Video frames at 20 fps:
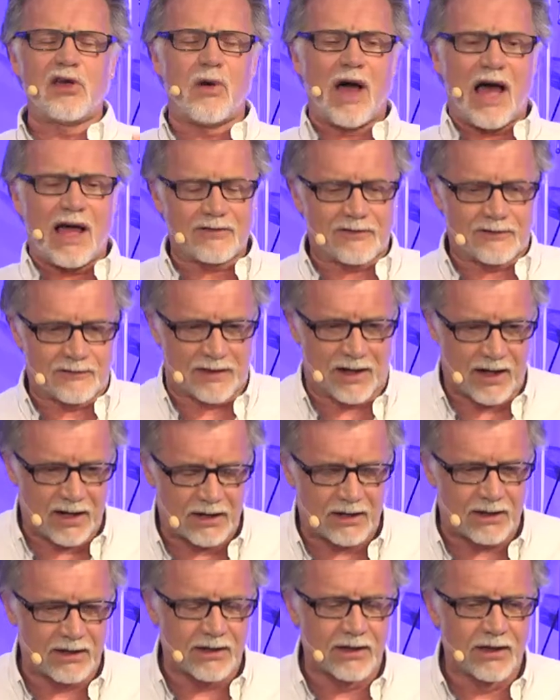are
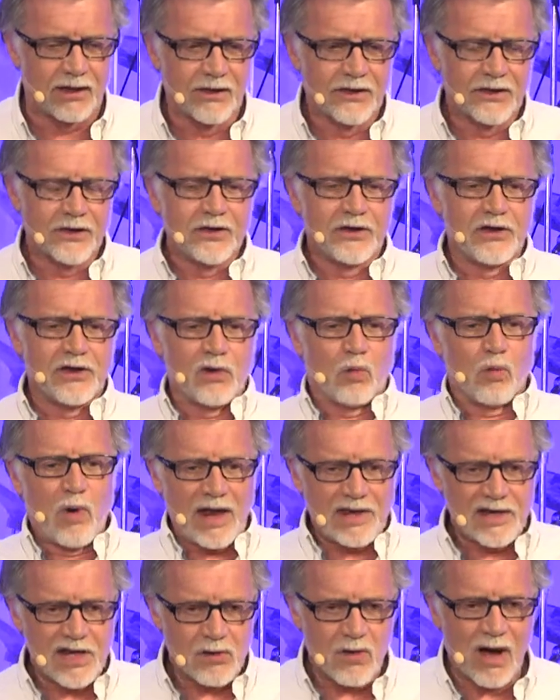sick,
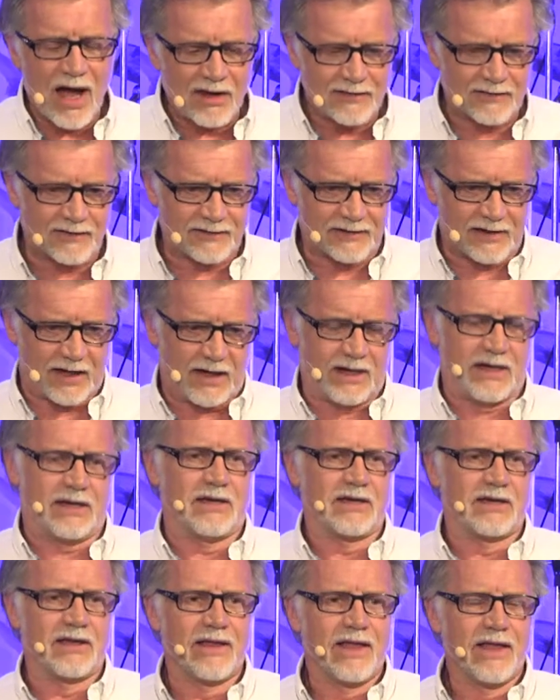when you are sick,
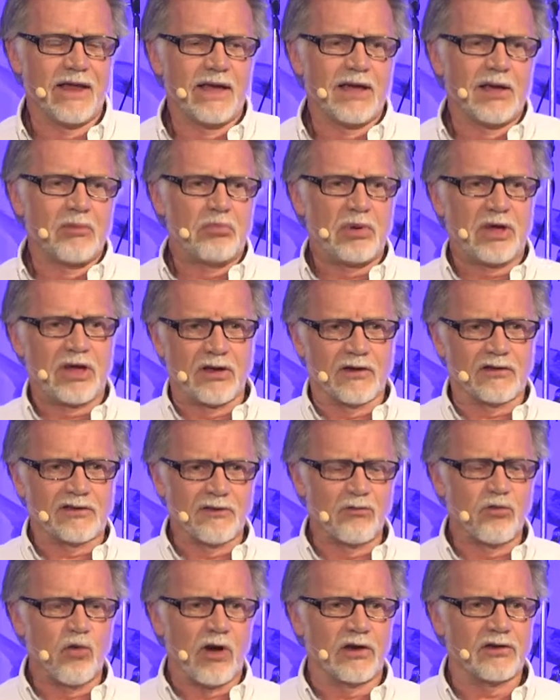because
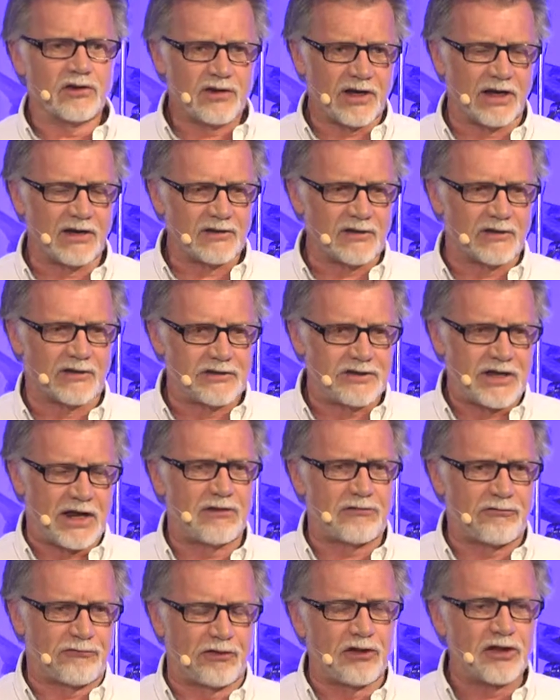of what Jesus did
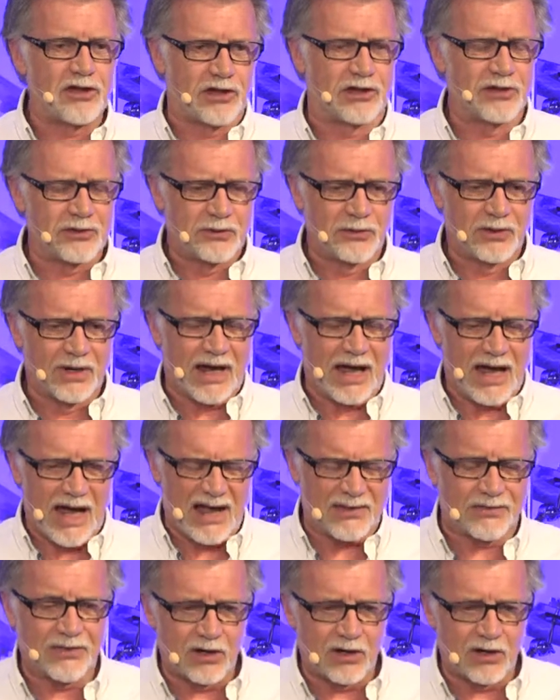for you at the